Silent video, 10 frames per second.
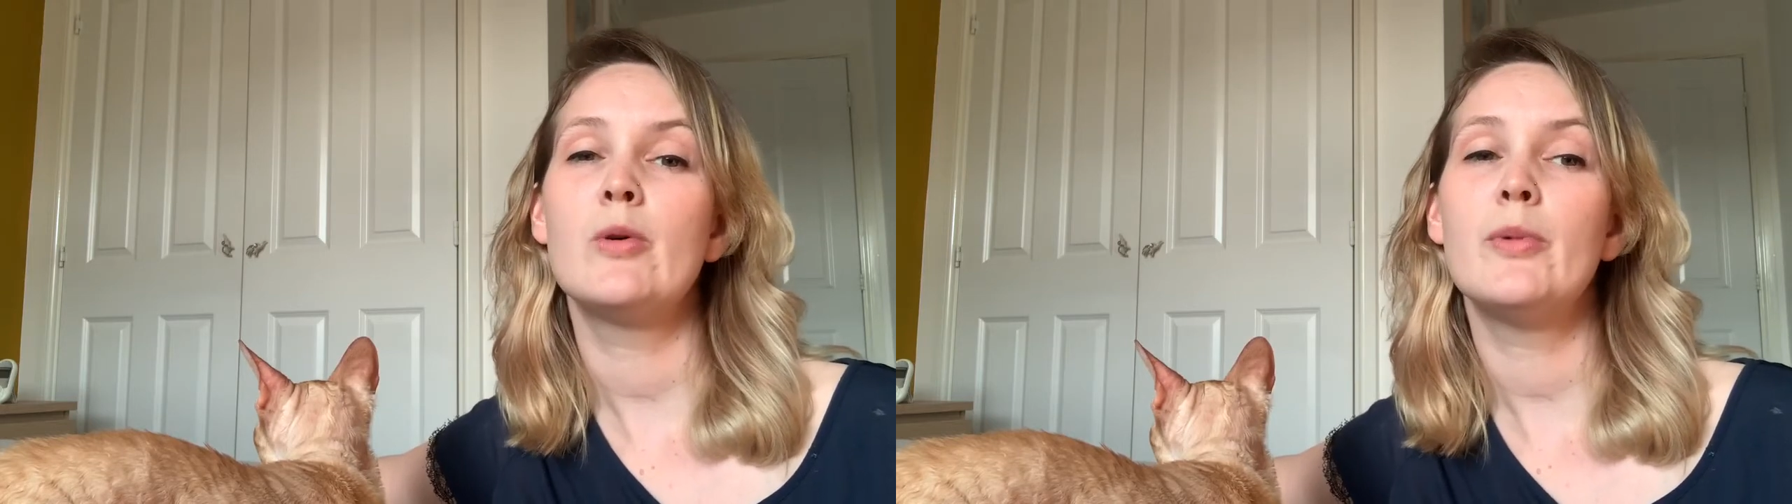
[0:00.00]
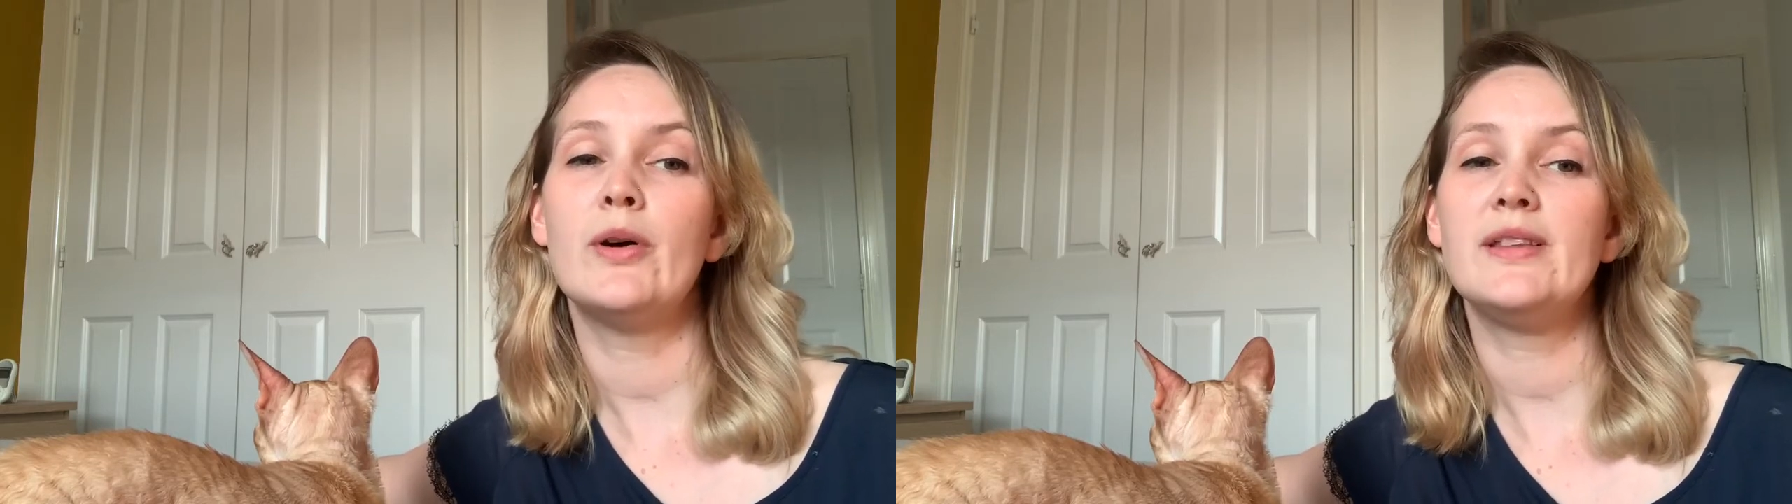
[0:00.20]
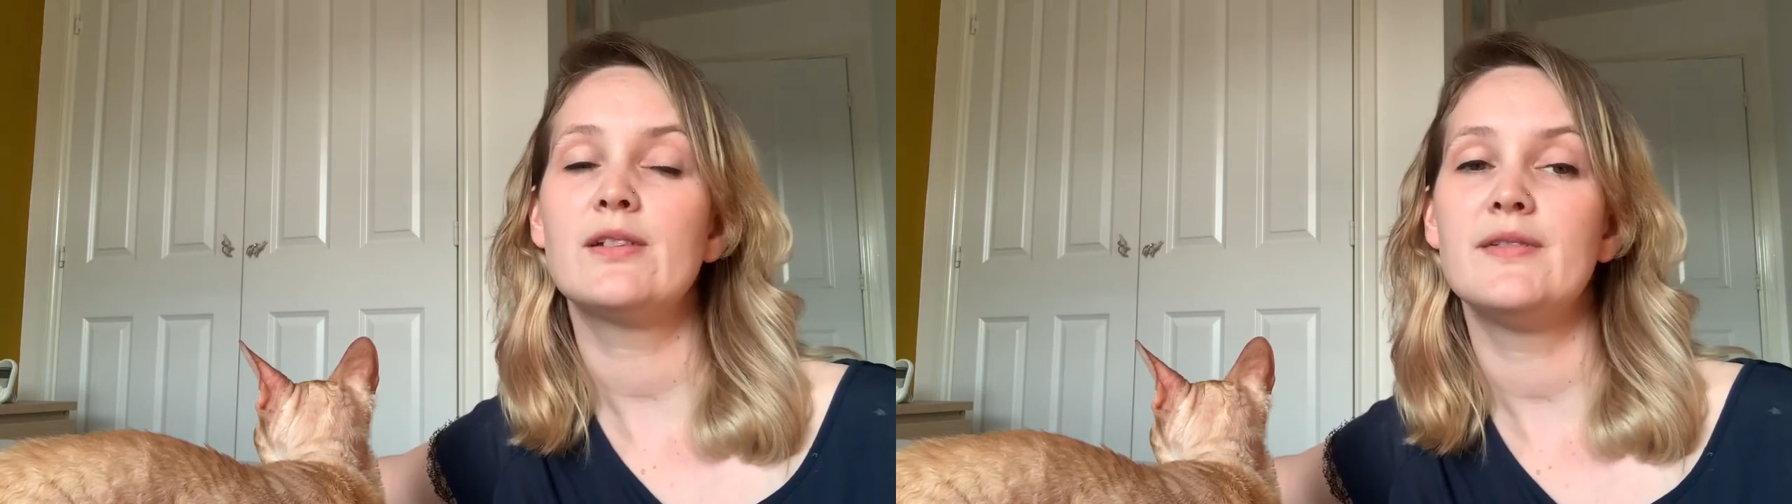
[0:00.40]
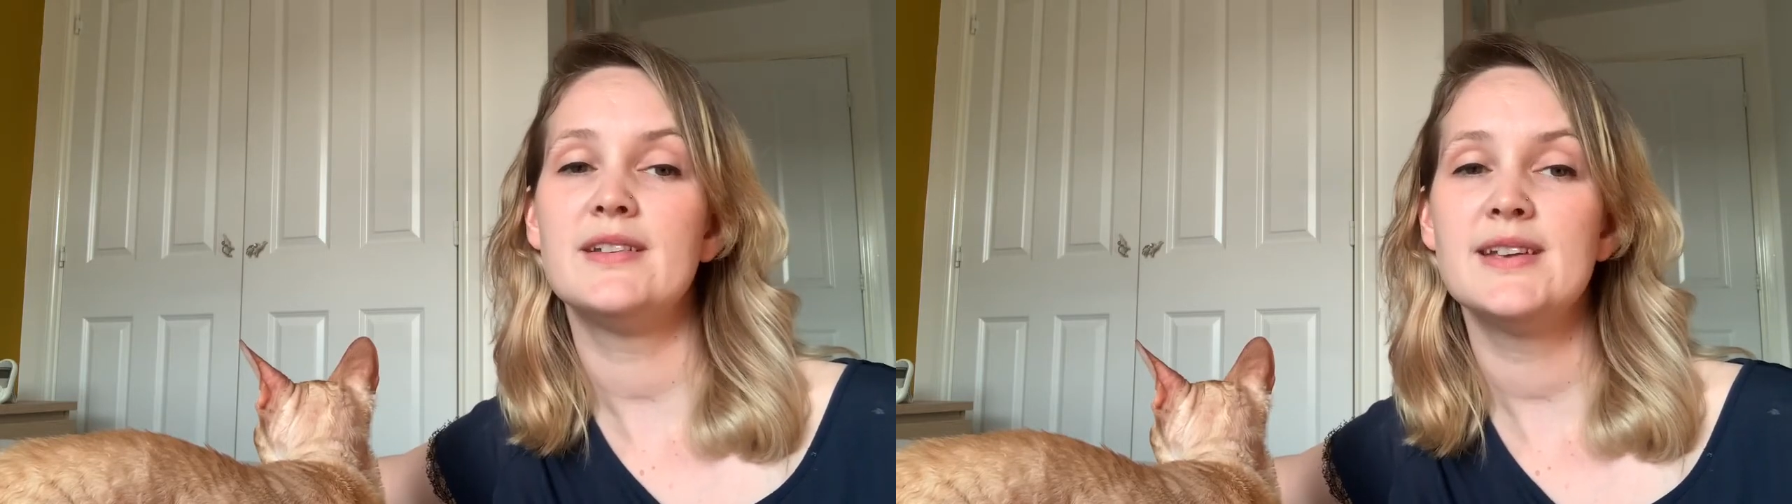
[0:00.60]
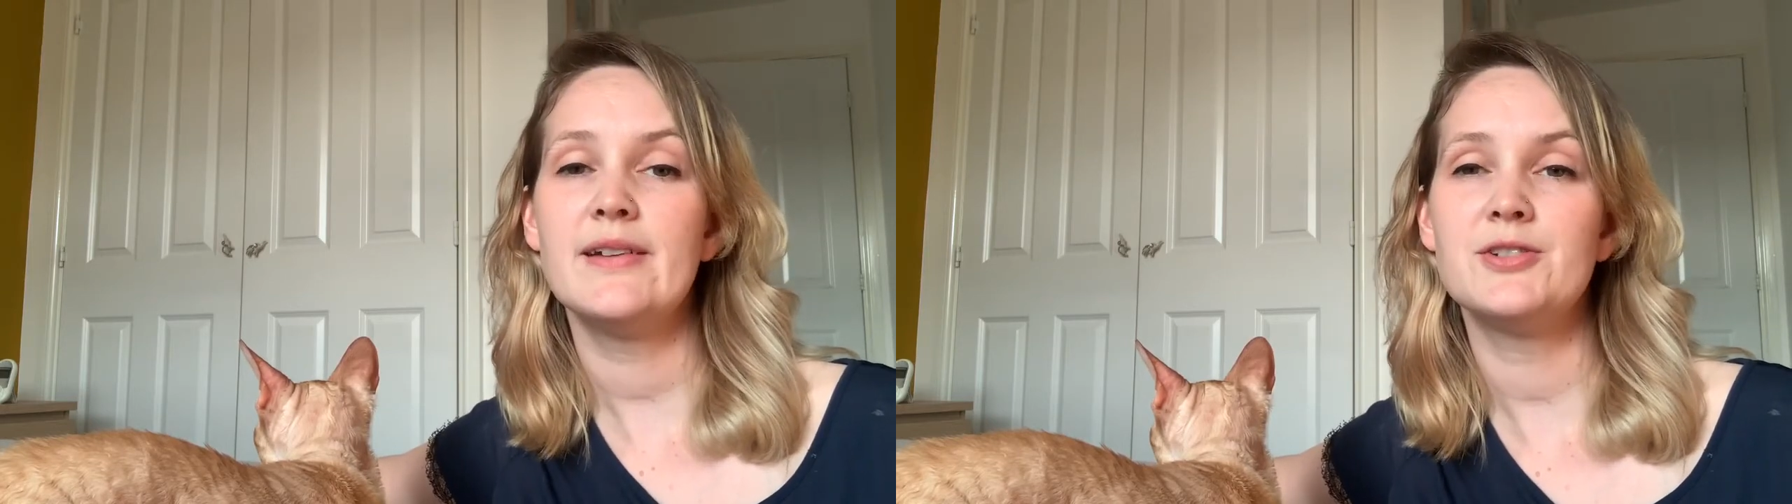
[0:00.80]
points of the
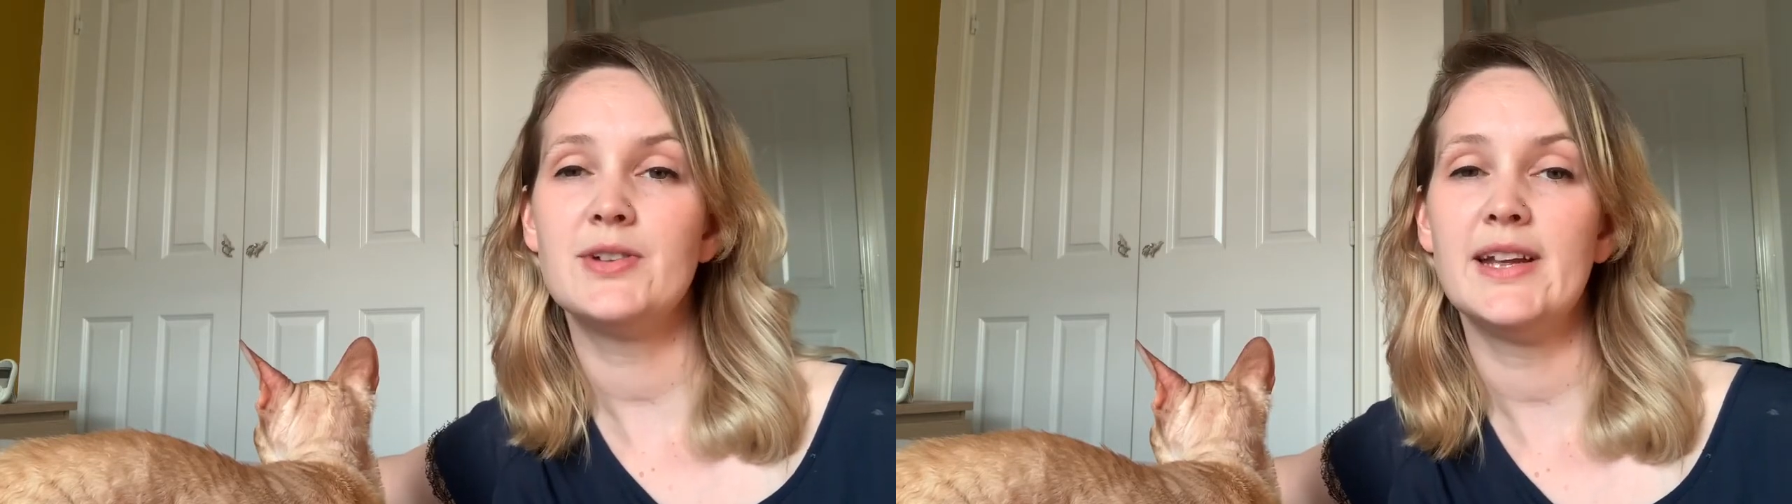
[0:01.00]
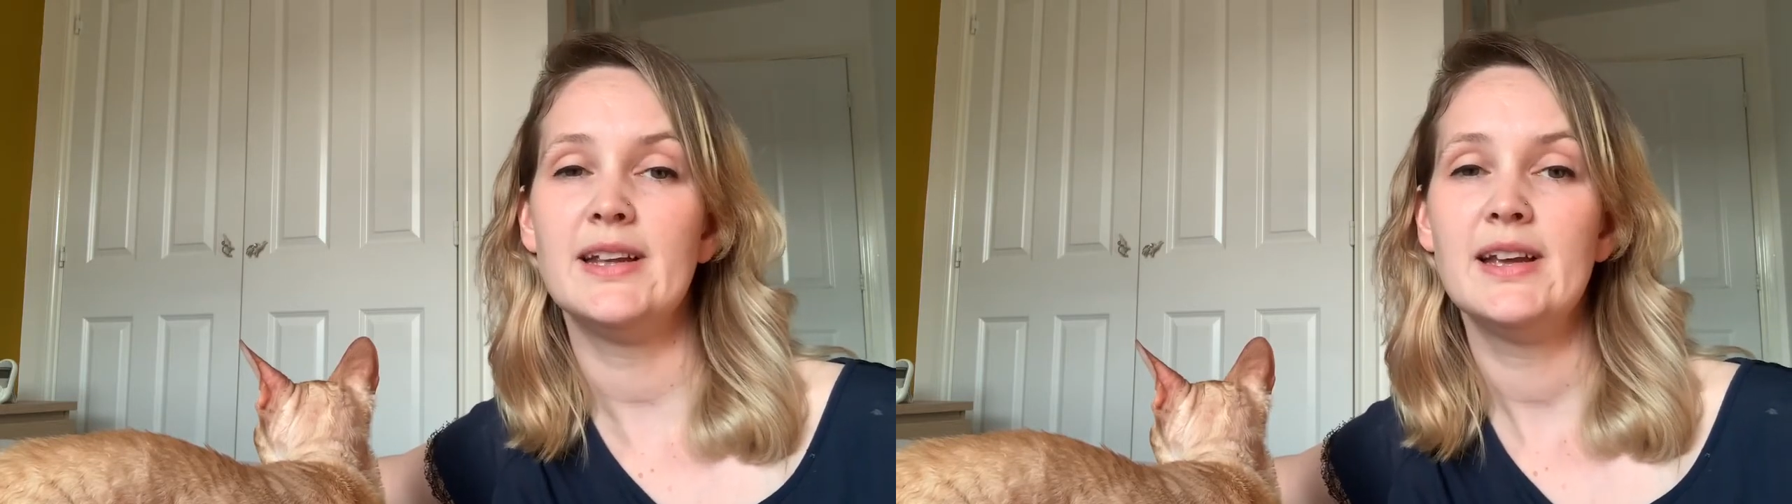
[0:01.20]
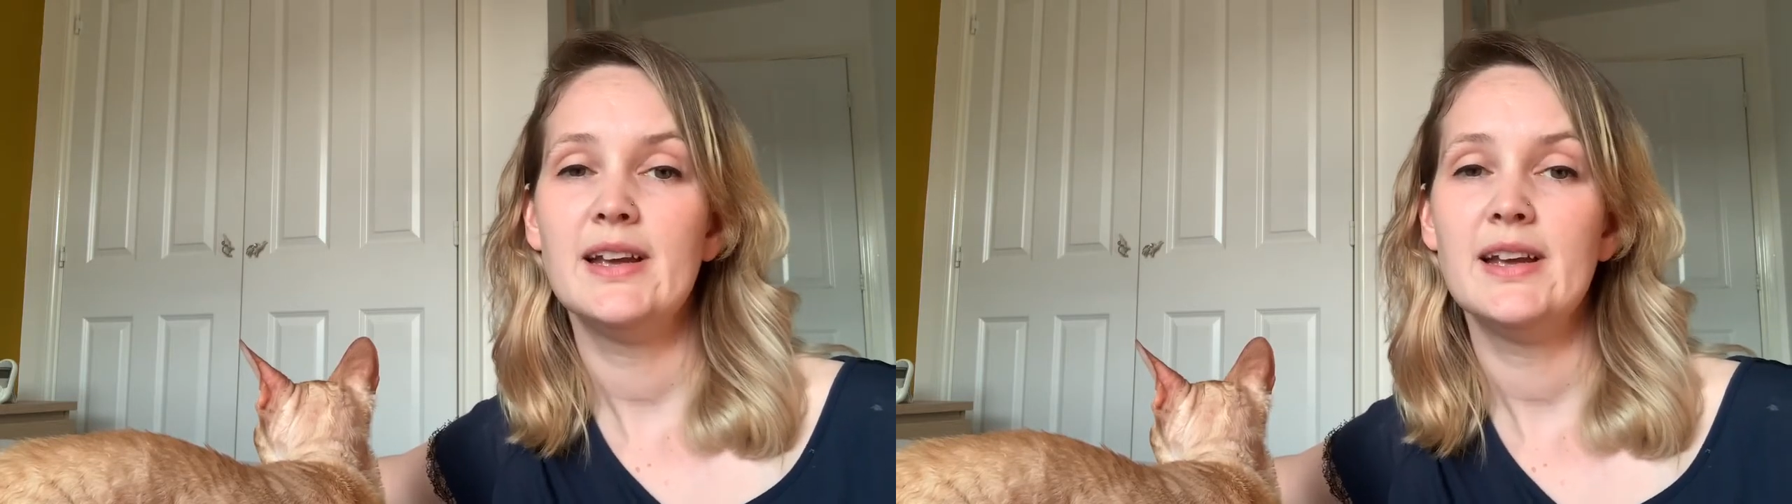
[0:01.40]
territory,